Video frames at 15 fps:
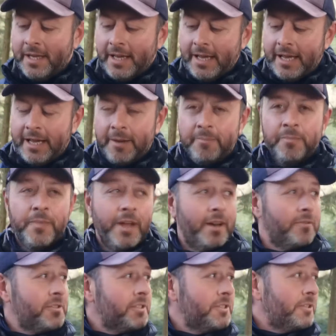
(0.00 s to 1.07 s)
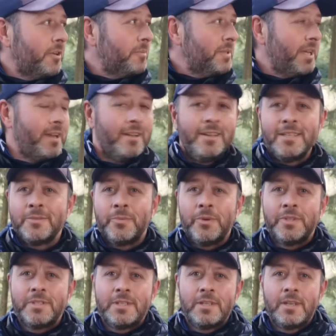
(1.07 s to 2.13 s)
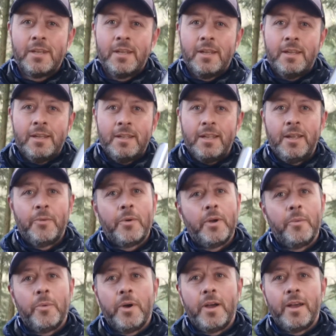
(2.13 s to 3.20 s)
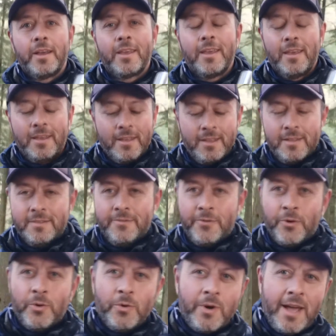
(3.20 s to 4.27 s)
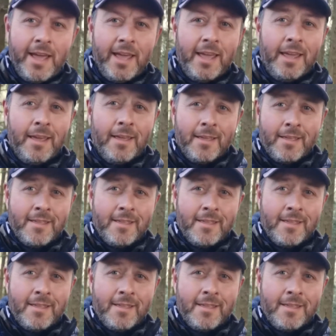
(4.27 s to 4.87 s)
And I've just stopped here in this woods near where I work for a